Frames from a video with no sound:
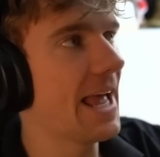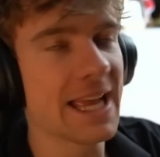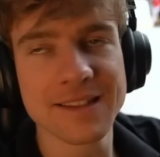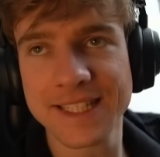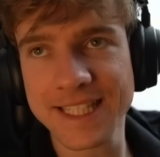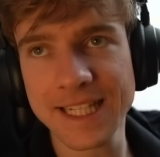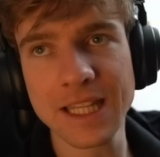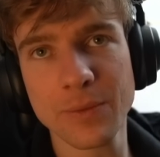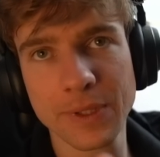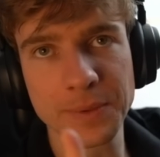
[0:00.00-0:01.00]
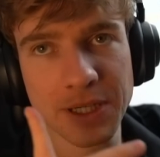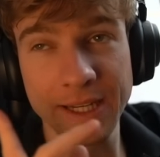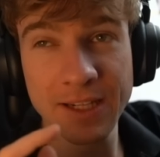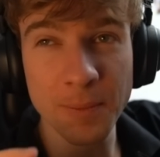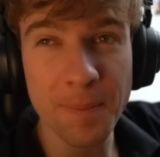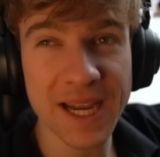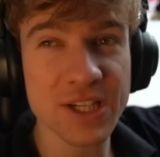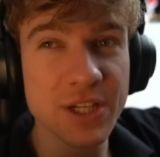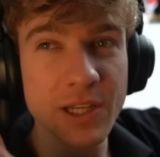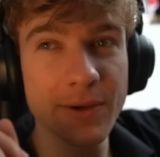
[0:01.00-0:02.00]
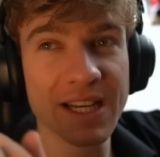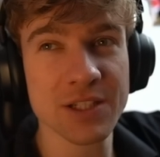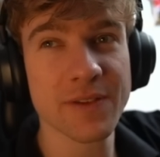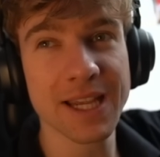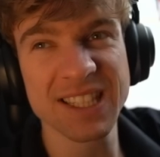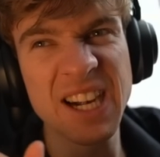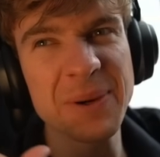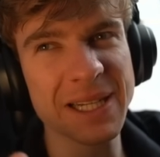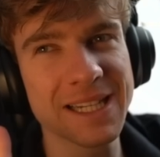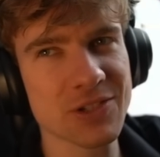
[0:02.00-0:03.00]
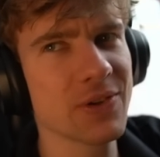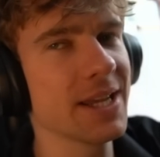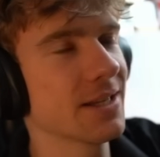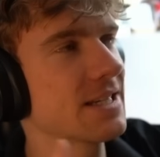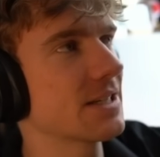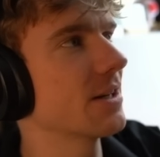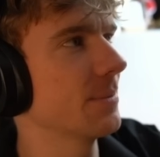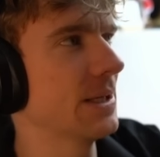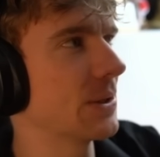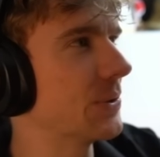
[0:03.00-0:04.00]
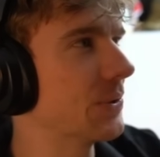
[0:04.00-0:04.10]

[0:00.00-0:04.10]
and see what we're gonna get on Mexico and Las Vegas. I reckon Las Vegas is gonna be a good